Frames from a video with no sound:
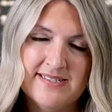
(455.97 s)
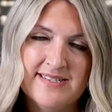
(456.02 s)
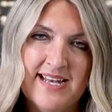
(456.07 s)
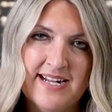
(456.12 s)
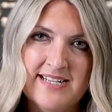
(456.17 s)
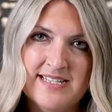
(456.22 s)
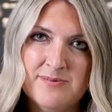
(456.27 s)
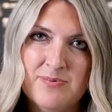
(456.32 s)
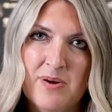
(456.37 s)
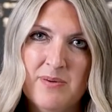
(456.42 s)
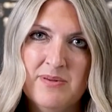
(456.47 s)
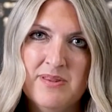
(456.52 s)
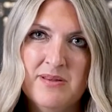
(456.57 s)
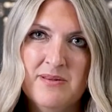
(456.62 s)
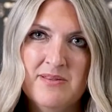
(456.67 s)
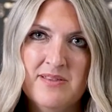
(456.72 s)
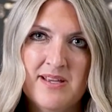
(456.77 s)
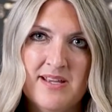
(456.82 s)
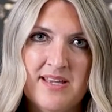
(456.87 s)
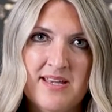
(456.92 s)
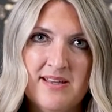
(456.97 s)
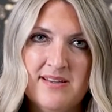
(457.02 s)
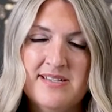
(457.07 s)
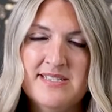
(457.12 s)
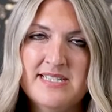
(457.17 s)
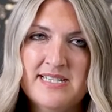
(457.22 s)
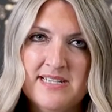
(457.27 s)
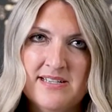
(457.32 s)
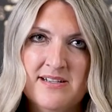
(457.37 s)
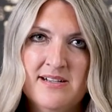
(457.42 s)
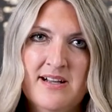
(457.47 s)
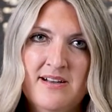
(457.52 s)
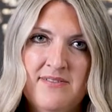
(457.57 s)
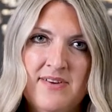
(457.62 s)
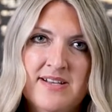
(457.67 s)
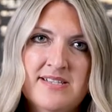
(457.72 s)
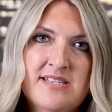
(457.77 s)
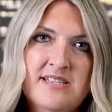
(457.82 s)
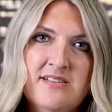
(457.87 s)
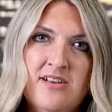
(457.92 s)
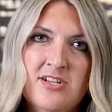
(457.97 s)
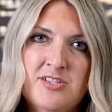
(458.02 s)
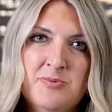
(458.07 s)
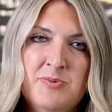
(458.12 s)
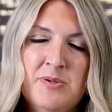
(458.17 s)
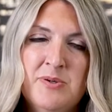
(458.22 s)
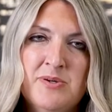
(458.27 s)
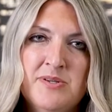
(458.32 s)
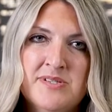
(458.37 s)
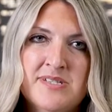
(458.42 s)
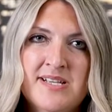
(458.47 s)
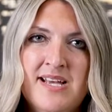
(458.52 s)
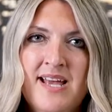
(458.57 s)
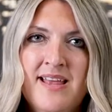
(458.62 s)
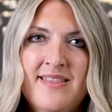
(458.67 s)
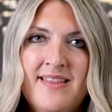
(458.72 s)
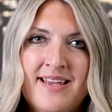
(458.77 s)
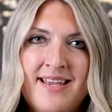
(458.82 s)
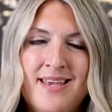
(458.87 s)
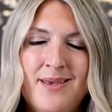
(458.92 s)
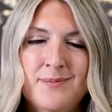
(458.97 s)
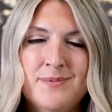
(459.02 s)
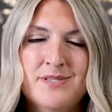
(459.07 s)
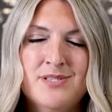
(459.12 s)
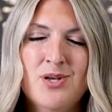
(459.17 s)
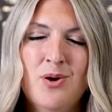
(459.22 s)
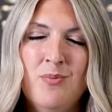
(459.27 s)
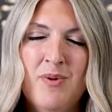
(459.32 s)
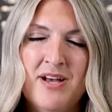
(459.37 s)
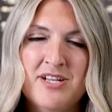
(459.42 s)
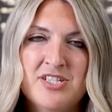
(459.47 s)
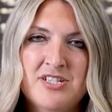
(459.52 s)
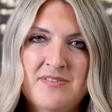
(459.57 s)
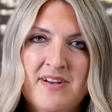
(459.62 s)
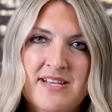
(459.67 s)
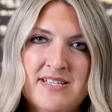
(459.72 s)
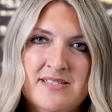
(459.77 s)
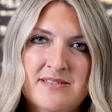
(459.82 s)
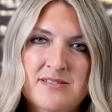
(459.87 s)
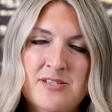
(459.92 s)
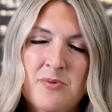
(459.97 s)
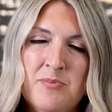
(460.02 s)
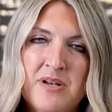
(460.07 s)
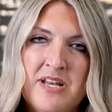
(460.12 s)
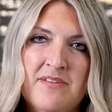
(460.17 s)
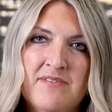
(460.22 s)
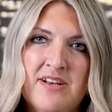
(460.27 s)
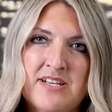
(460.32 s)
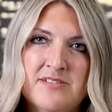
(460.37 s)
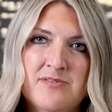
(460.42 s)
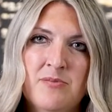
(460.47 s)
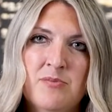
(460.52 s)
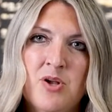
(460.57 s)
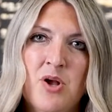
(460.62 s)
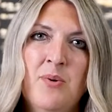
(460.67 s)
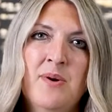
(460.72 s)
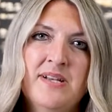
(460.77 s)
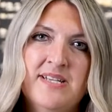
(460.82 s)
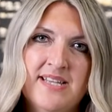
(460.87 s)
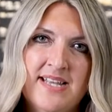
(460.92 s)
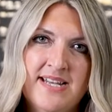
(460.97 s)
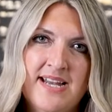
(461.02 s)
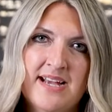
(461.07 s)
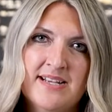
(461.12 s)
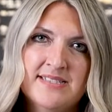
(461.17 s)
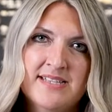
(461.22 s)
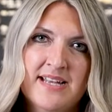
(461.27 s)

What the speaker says: That is probably the Achilles heel of us as entrepreneurs that keeps so many of us from going to that next